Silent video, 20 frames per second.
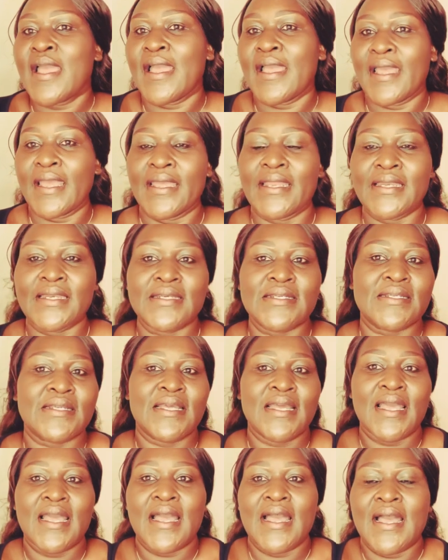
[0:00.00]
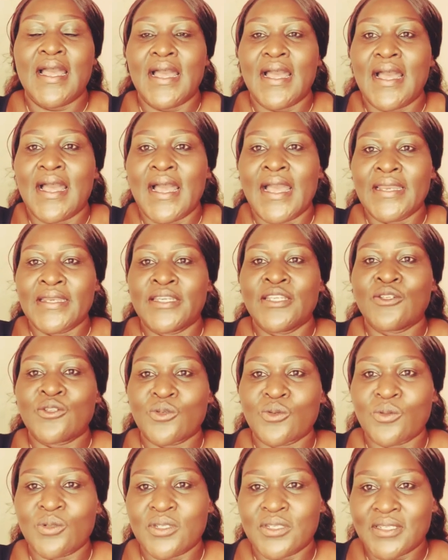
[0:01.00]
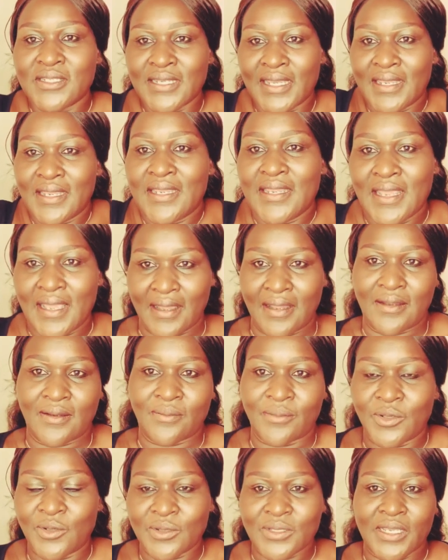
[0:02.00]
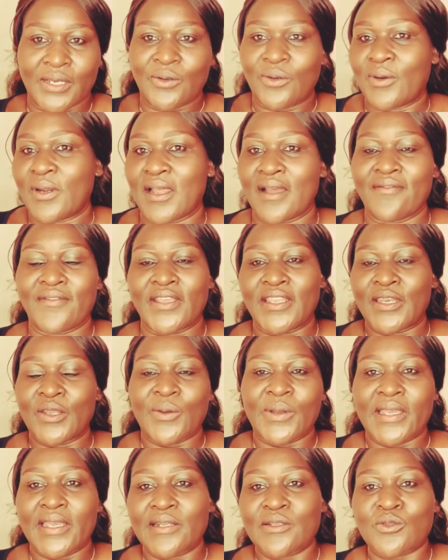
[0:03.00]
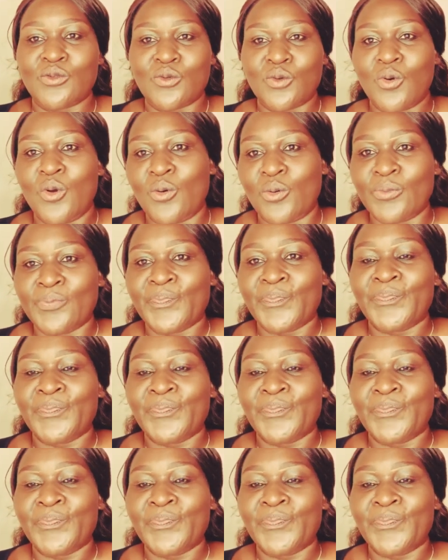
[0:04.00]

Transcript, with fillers: and I need to stay here because I don't have anywhere else to go.